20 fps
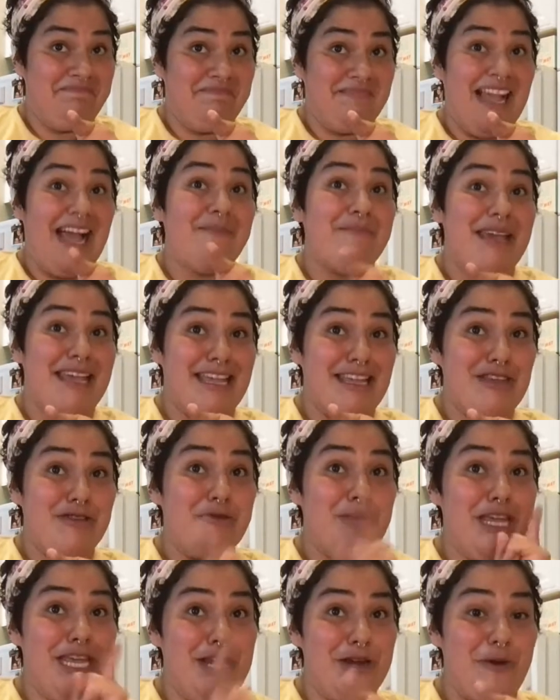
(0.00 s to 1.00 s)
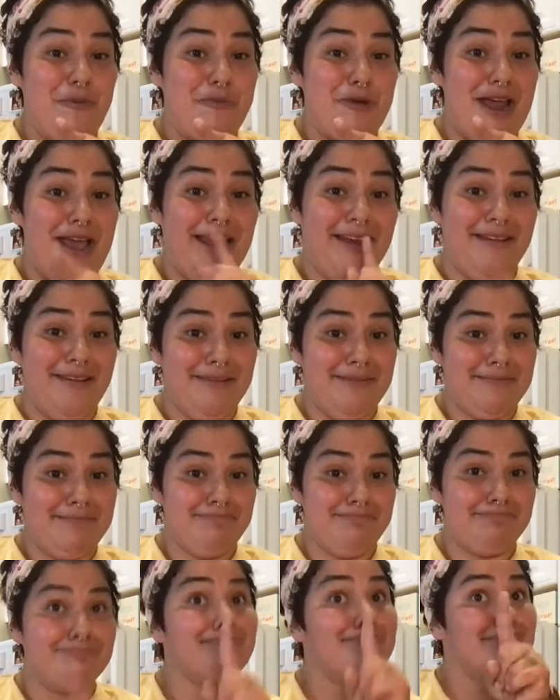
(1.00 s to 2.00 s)
I'm making you keto bread
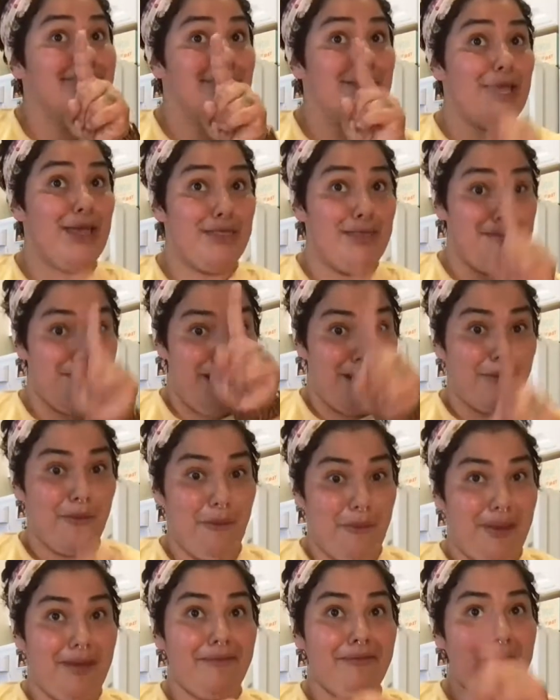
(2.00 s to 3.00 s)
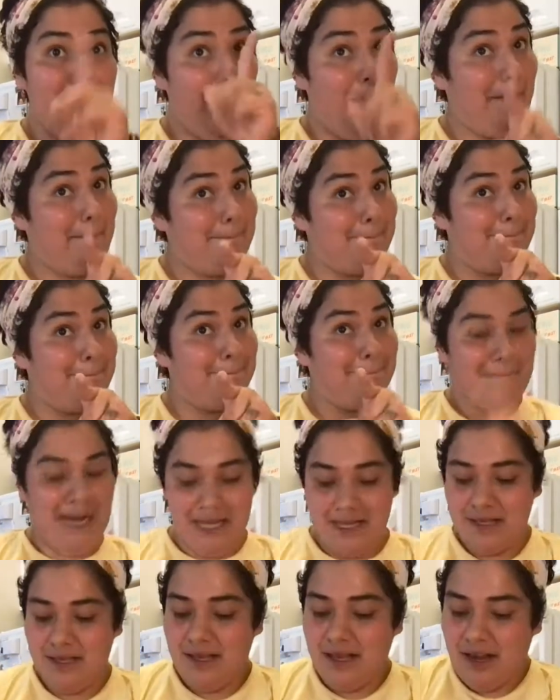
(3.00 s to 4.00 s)
in the microwave.
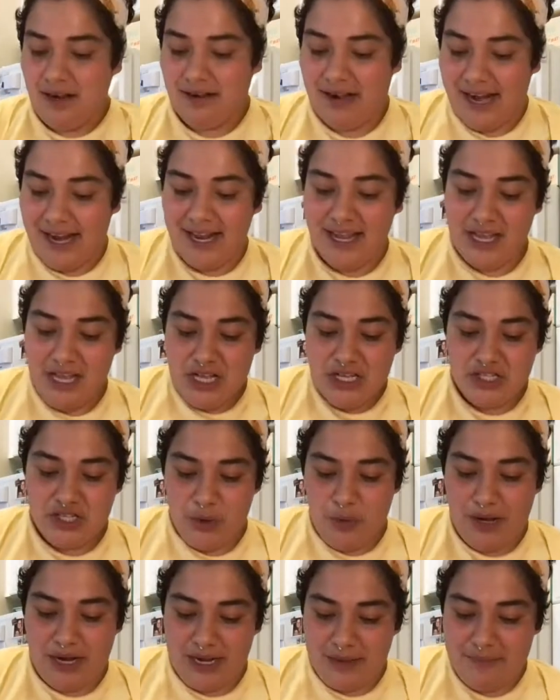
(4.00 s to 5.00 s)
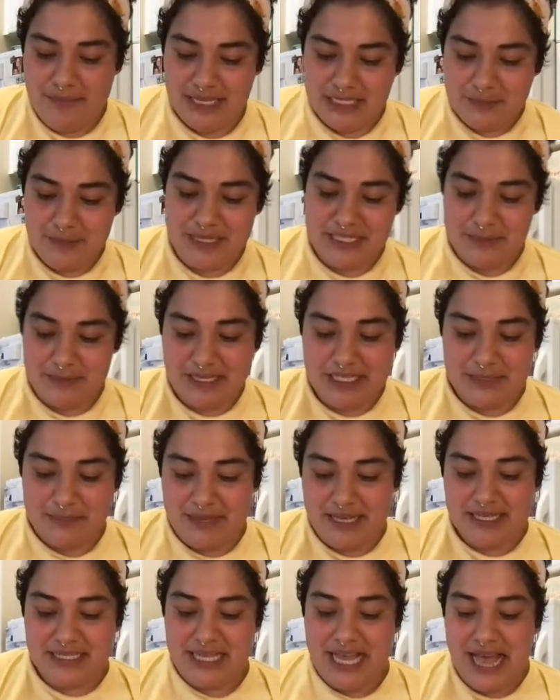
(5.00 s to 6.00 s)
All right. So we're going to mix.
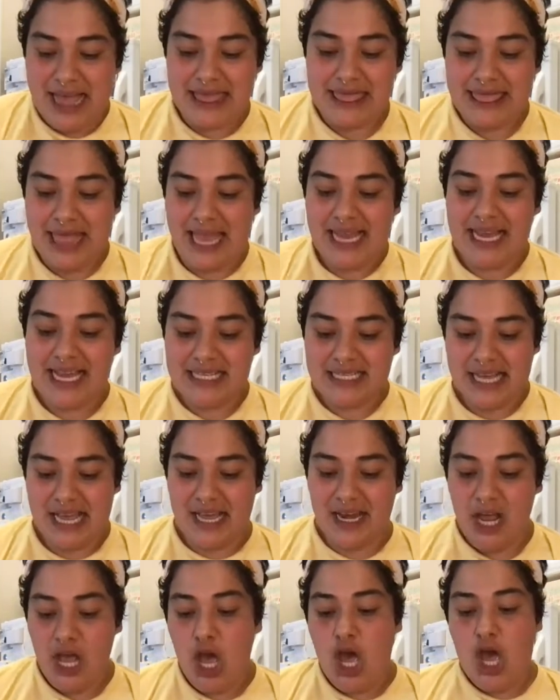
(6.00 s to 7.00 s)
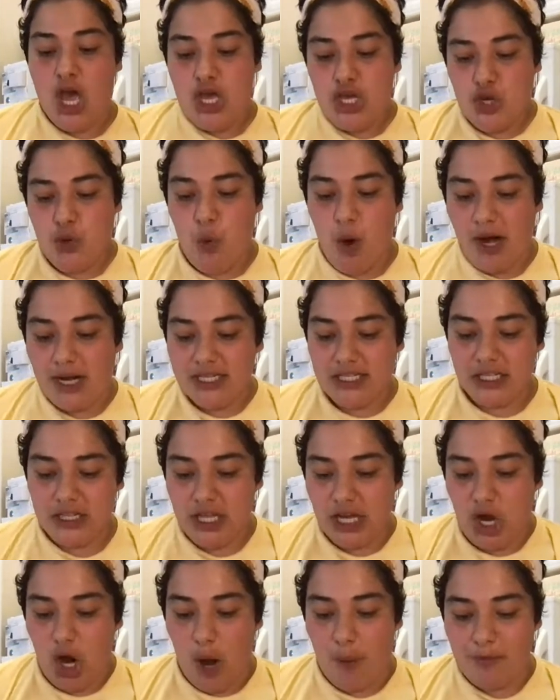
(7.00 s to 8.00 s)
Like I said, you want it to
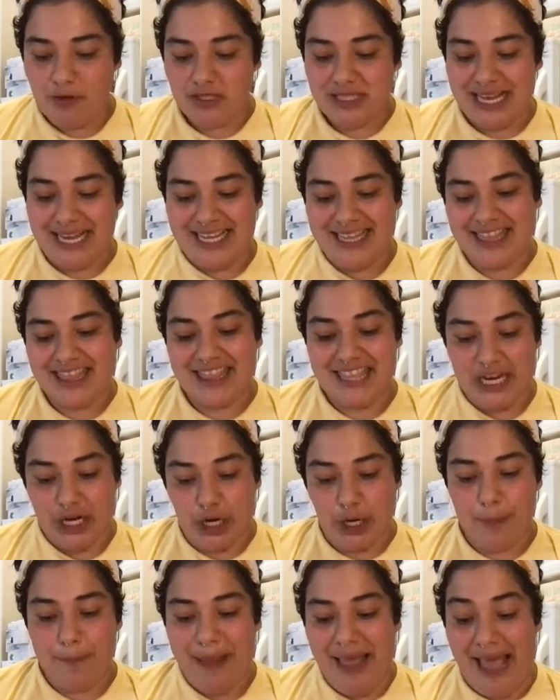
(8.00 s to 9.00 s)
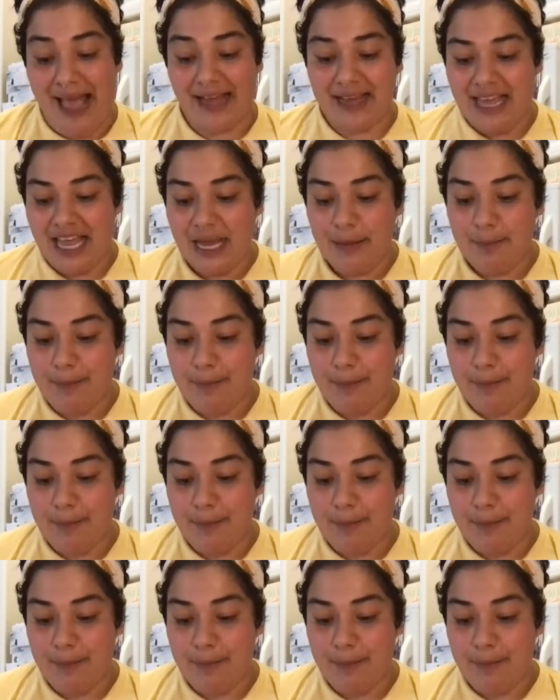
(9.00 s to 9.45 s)
look almost like a thicker pancake